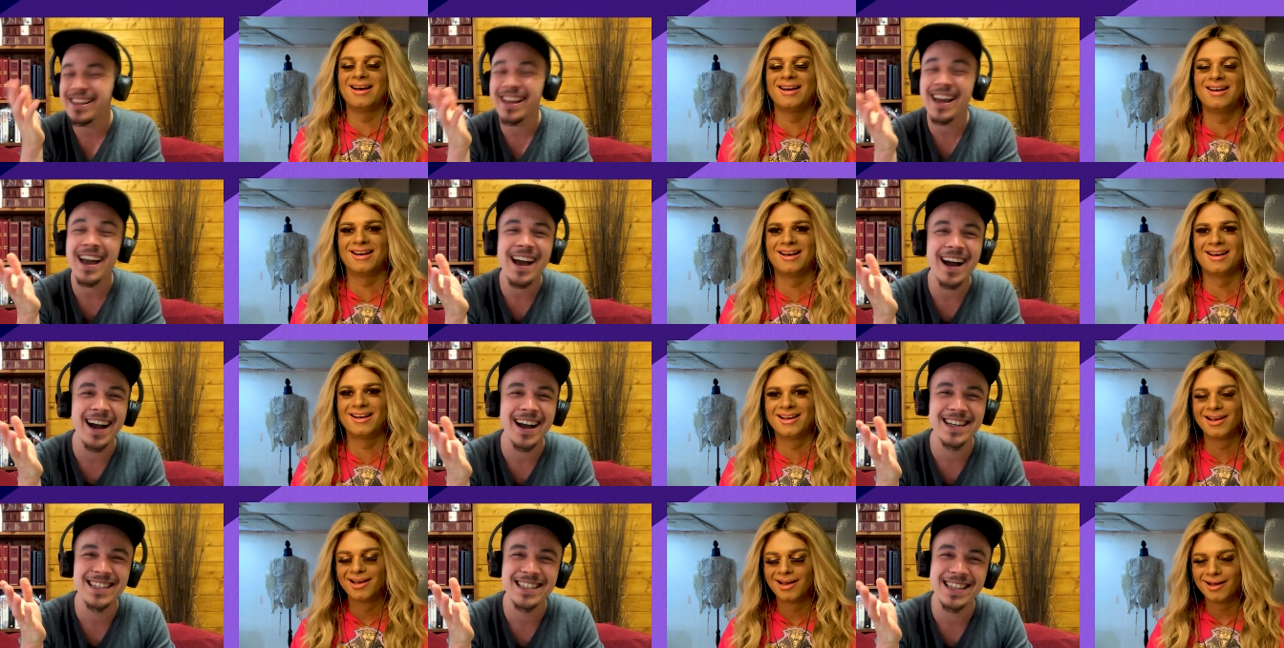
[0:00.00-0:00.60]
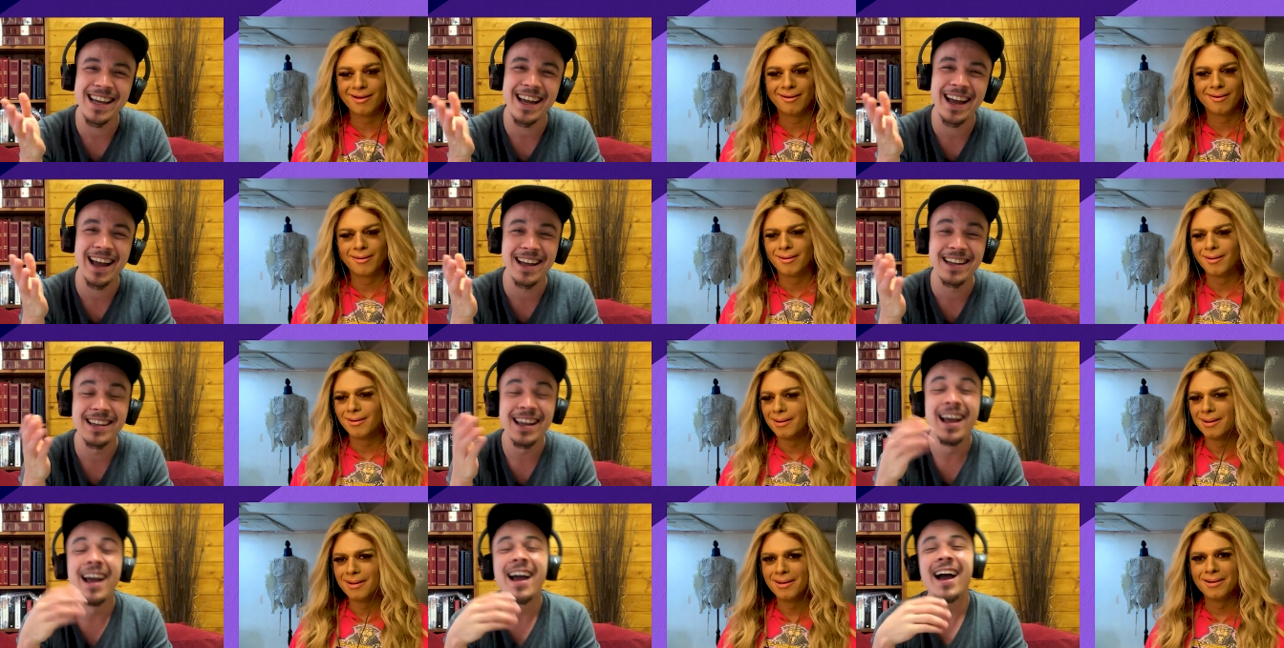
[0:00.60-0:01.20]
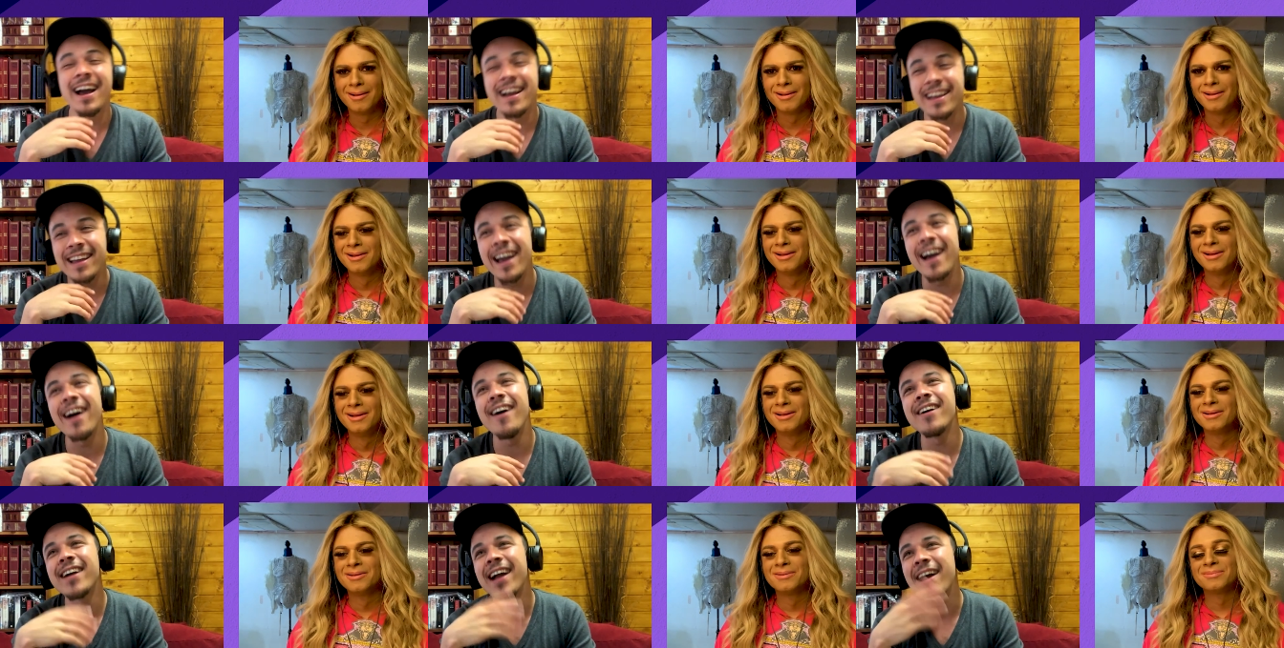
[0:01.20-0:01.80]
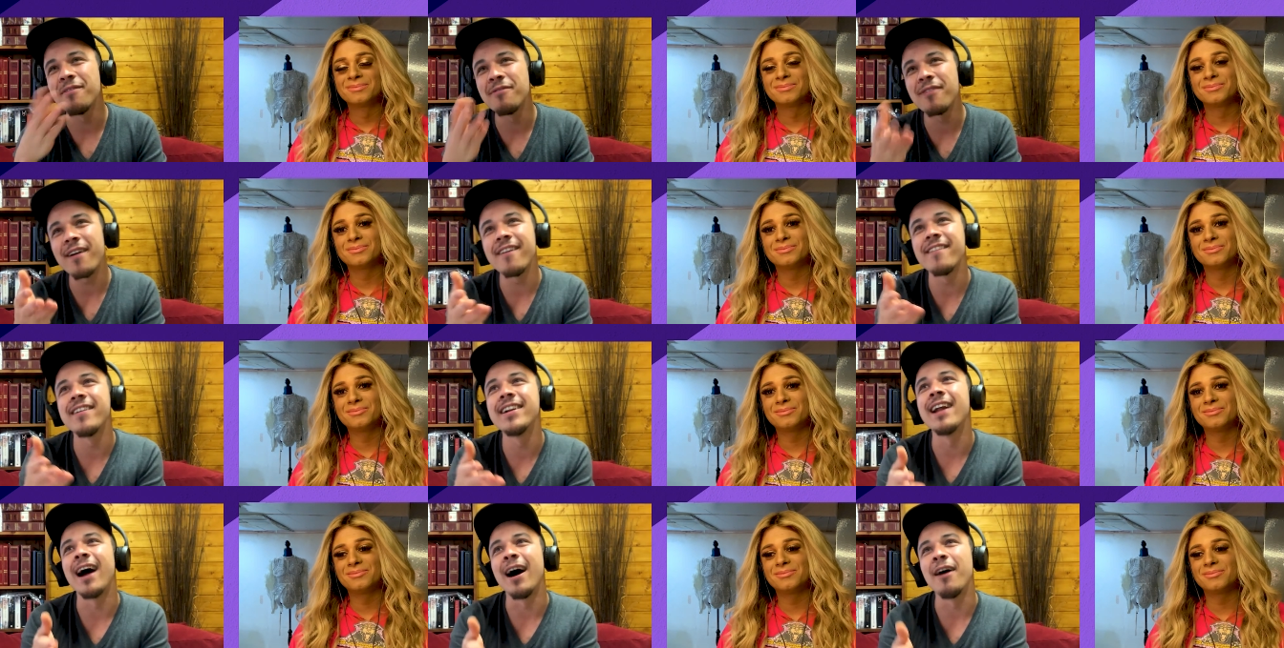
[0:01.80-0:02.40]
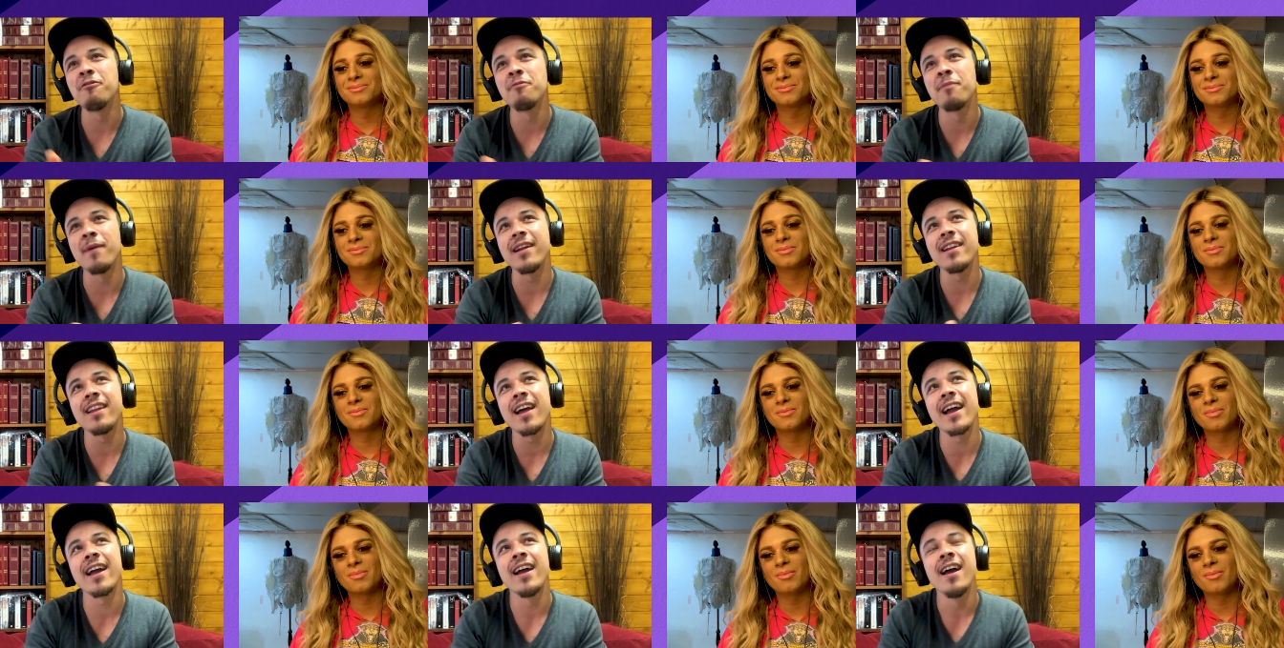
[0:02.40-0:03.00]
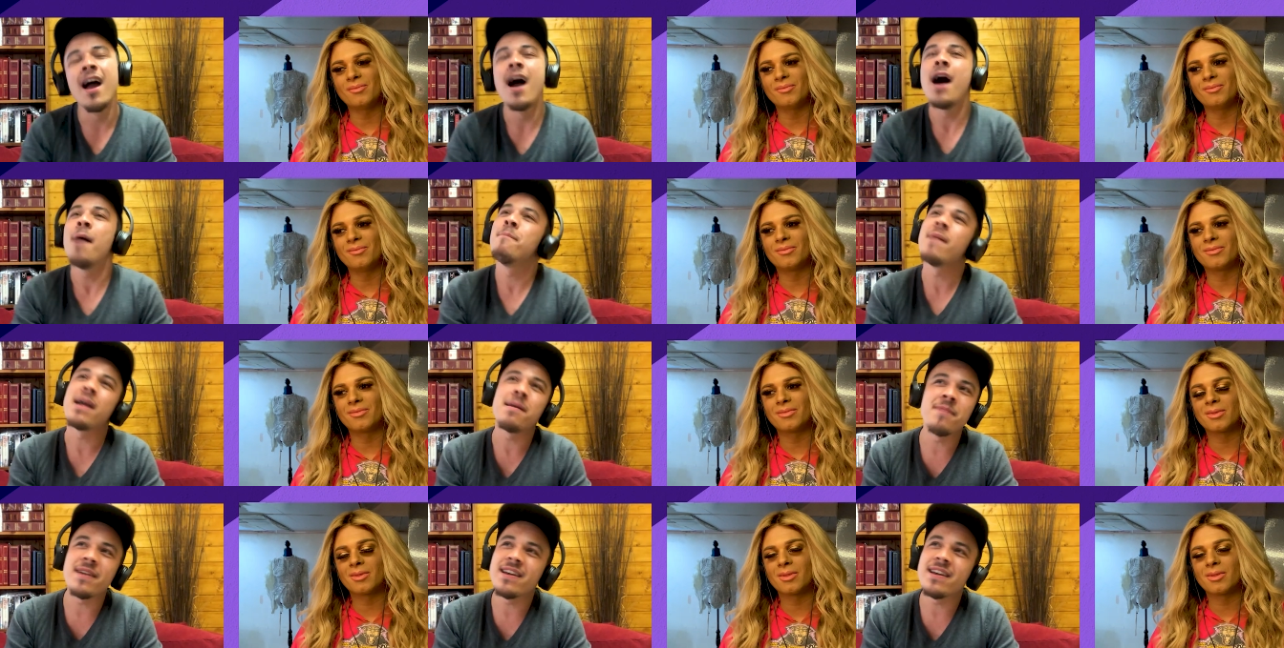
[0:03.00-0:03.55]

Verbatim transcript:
Speaker 1: yeah I did. Uh, yeah, okay, fair enough. But like, maybe